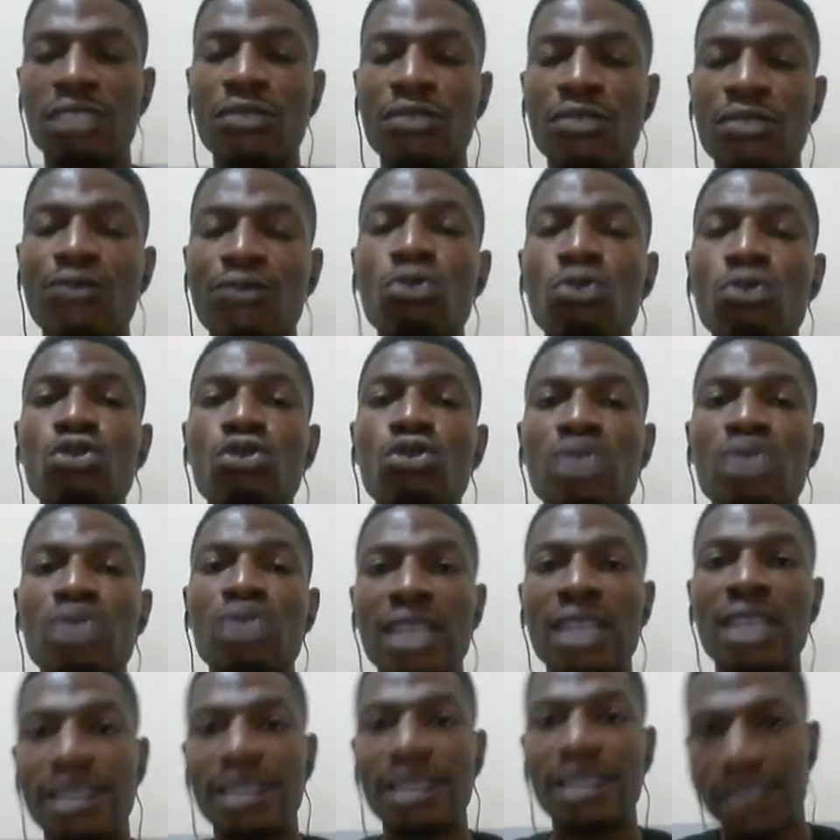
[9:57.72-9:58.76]
before you
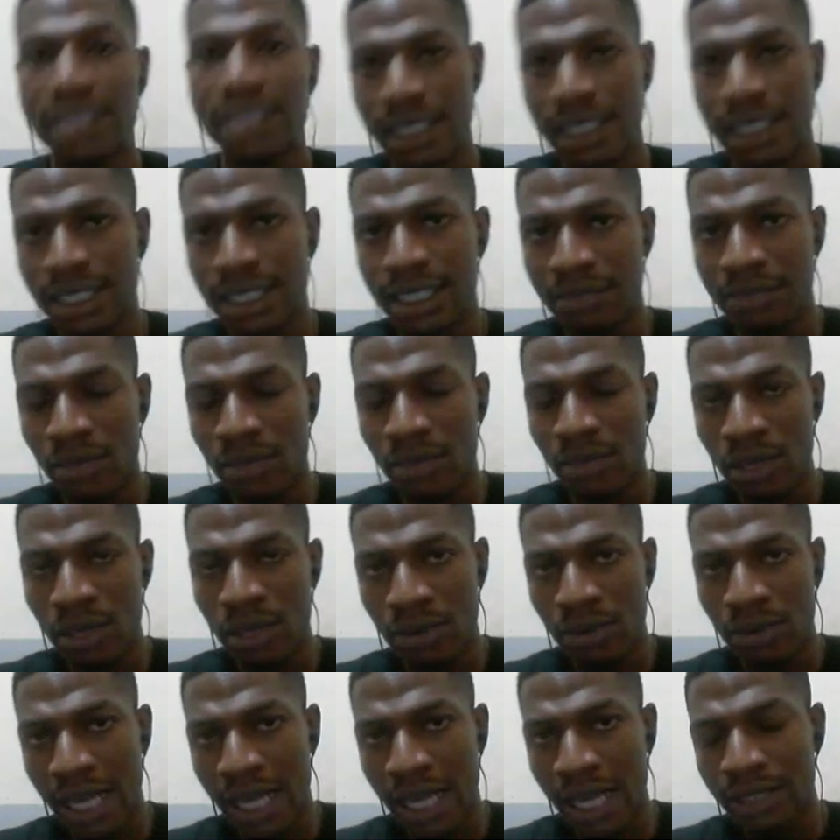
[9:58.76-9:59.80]
start seeing,
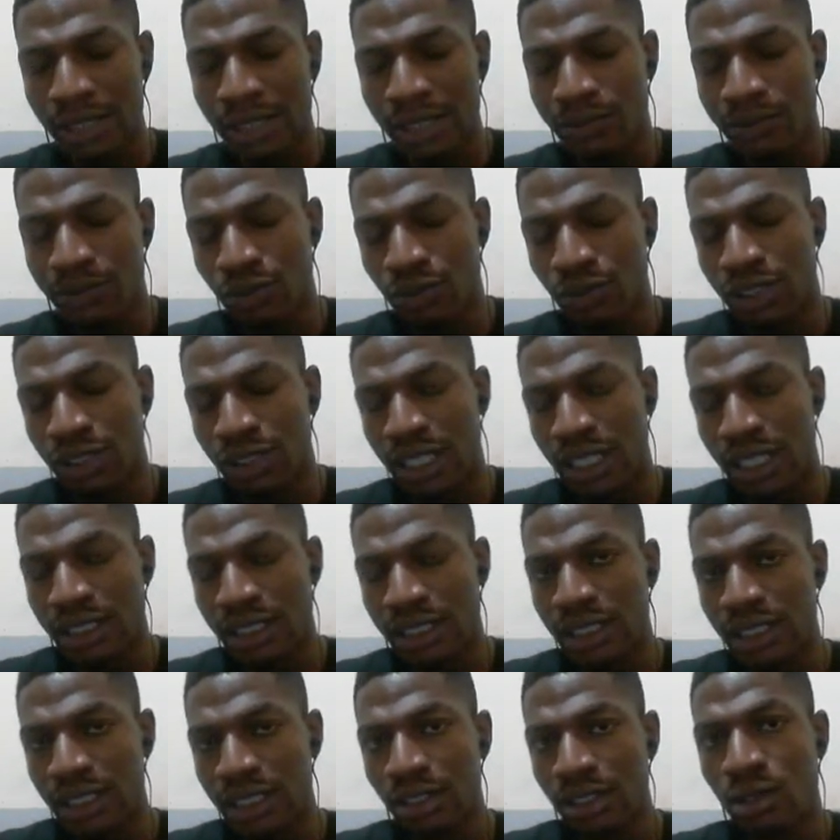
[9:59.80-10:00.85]
right? Before you start
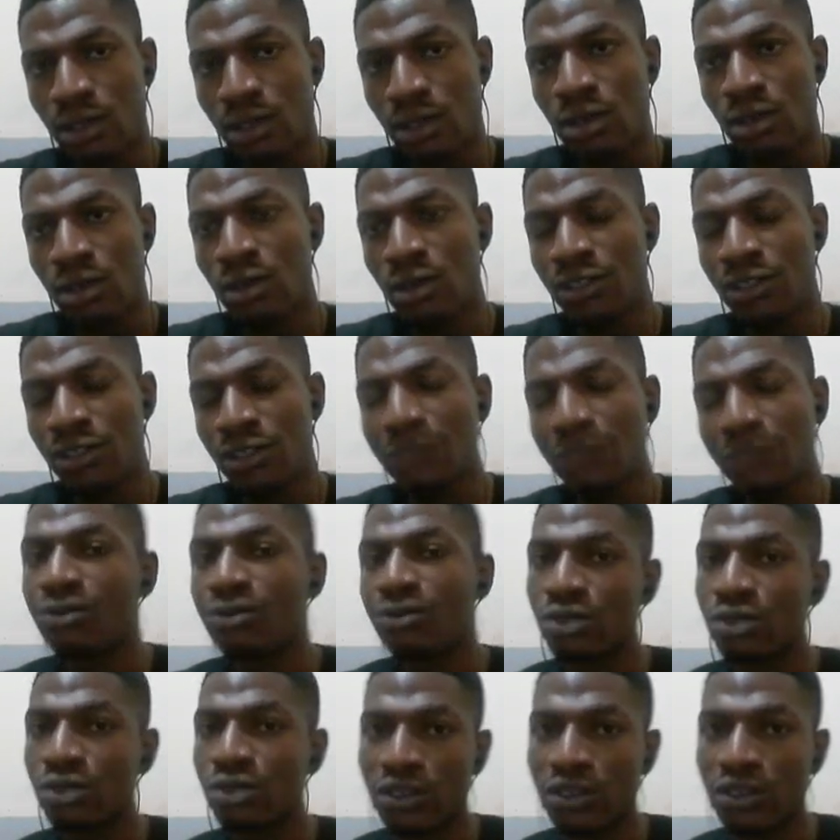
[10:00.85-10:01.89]
seeing all the
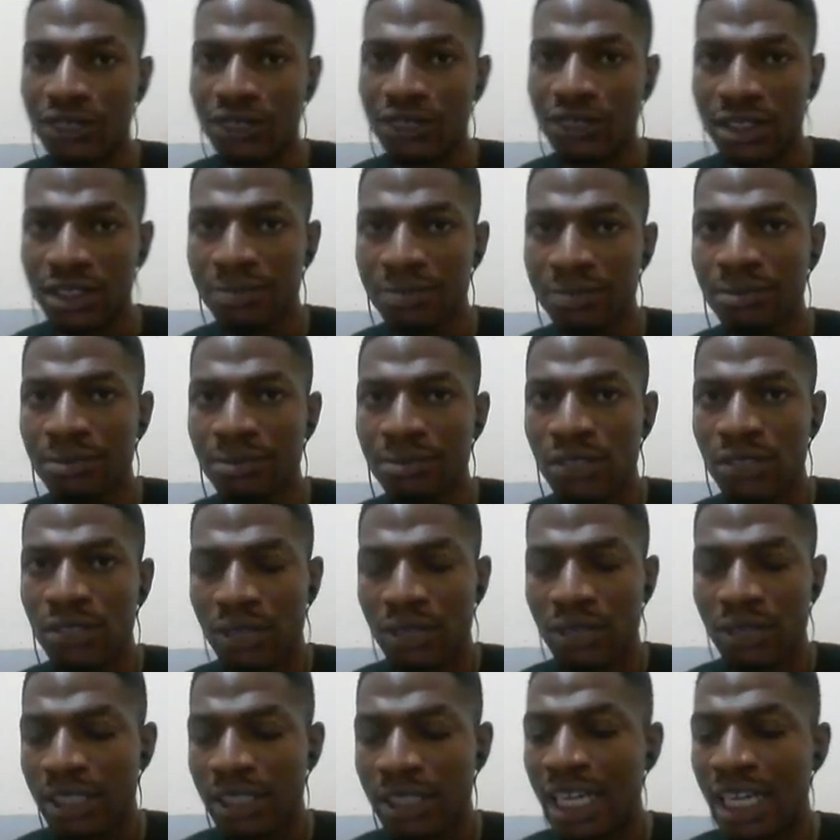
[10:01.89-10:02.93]
fruits of it,
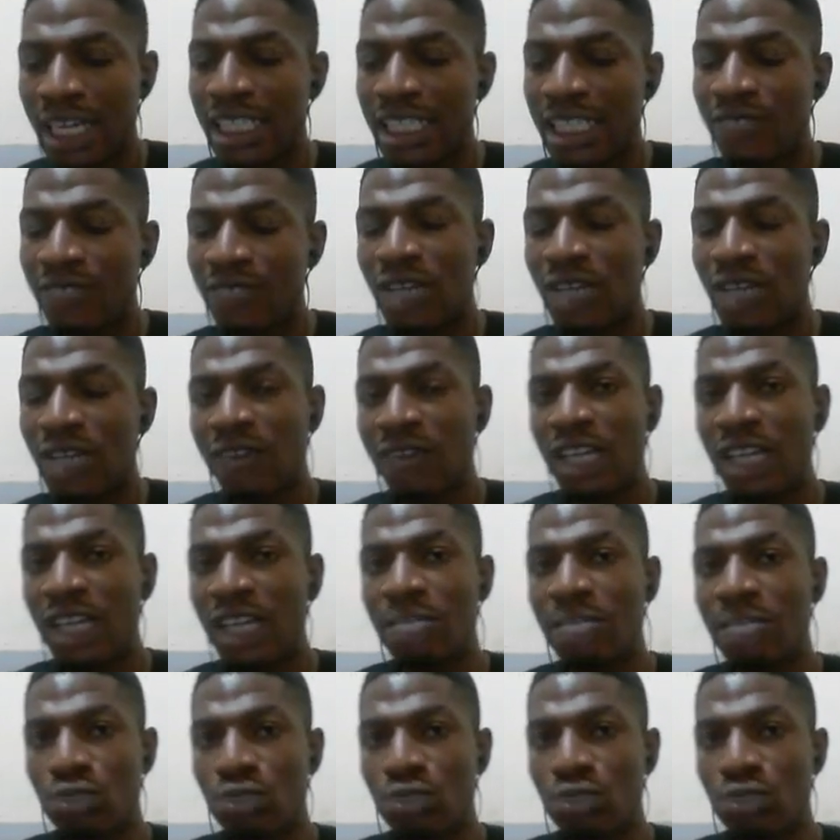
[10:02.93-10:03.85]
right? And if you, after a